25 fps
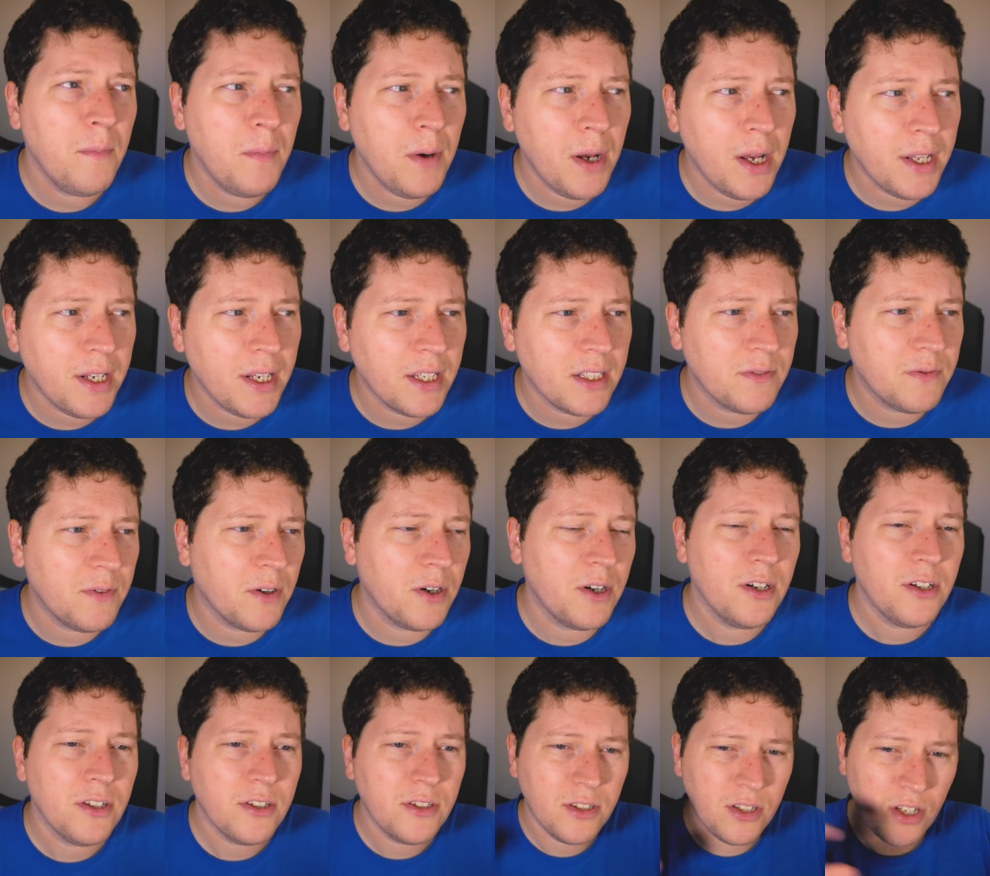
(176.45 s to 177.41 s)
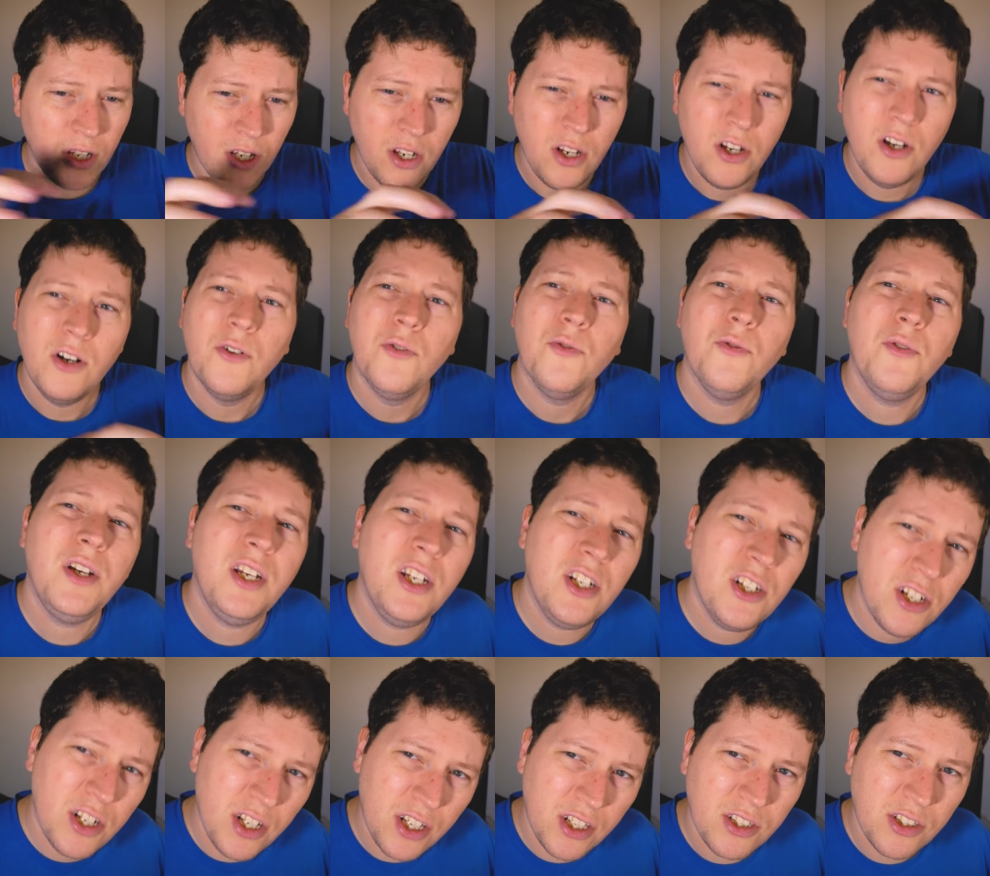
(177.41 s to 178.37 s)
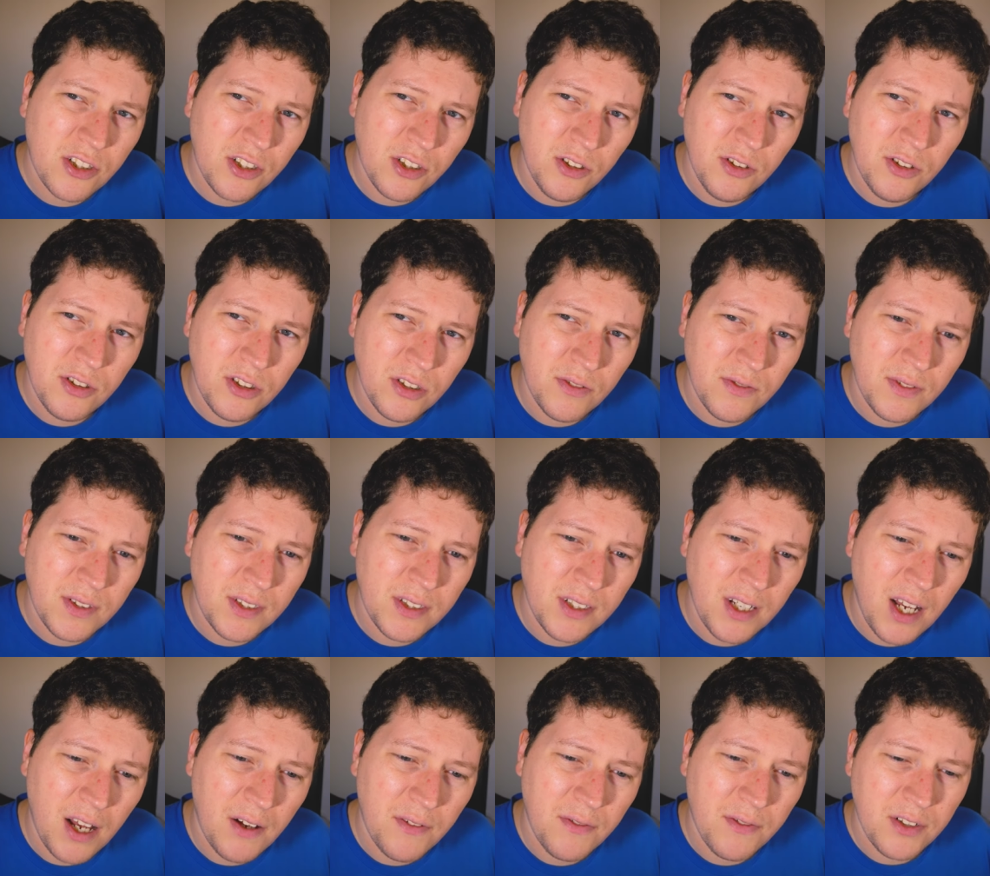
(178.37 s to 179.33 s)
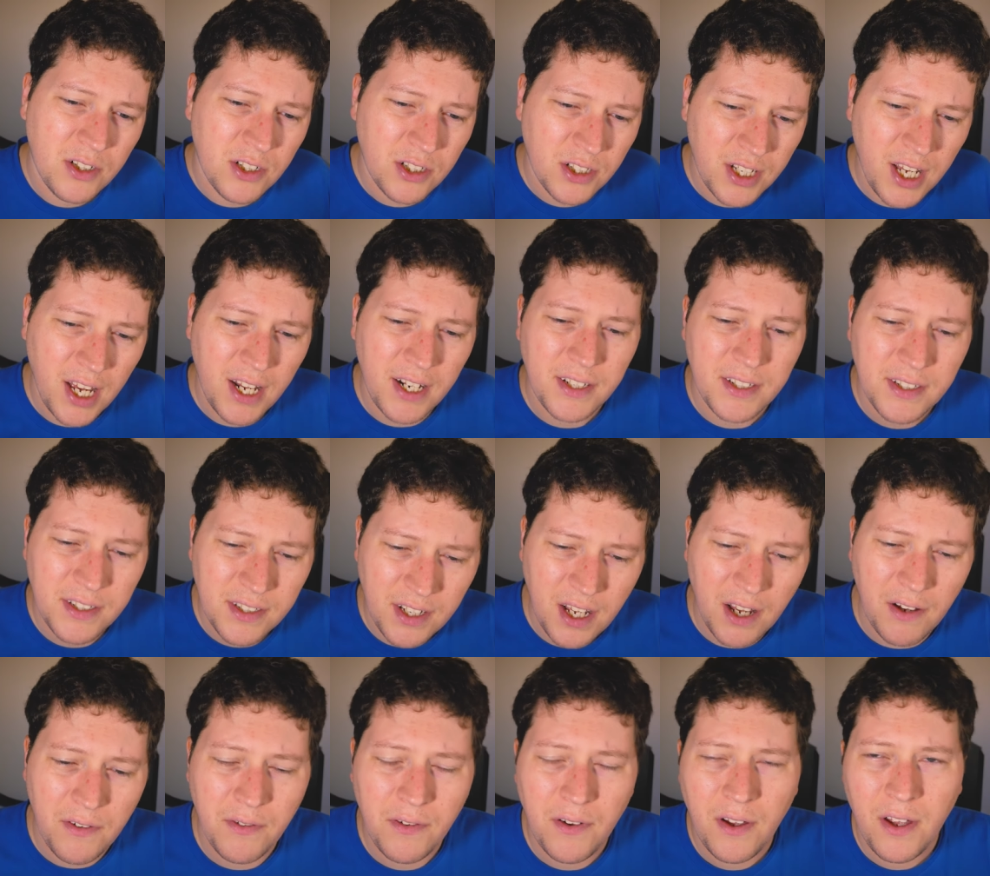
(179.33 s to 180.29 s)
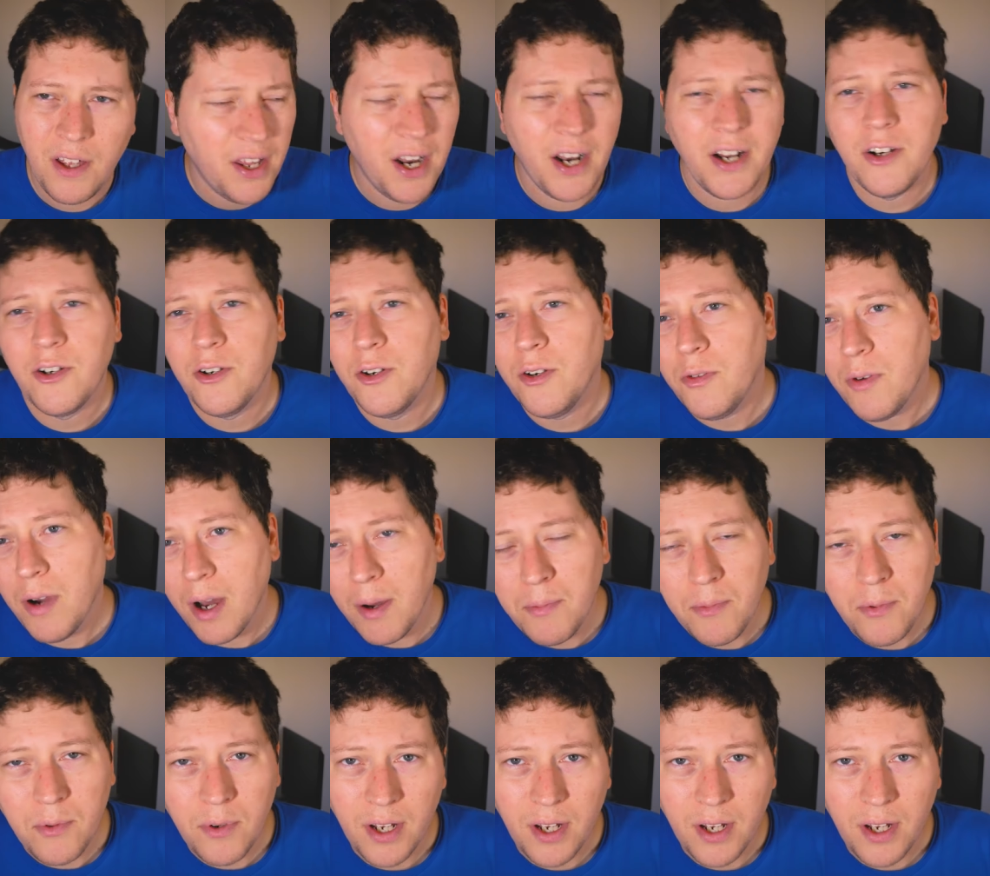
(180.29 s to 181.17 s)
But as far as region exclusive stuff and just kind of stuff that I grew up